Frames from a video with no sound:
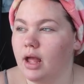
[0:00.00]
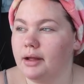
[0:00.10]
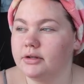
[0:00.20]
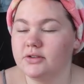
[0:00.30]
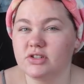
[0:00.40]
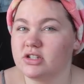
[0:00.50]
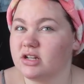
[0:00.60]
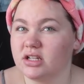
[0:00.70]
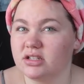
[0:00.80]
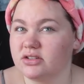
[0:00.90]
I don't know if it's just
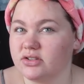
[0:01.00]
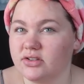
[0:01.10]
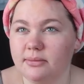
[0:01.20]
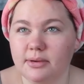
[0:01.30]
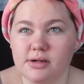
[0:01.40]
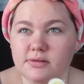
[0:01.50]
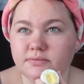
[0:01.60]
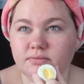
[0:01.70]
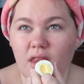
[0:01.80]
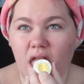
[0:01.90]
because it's the summer.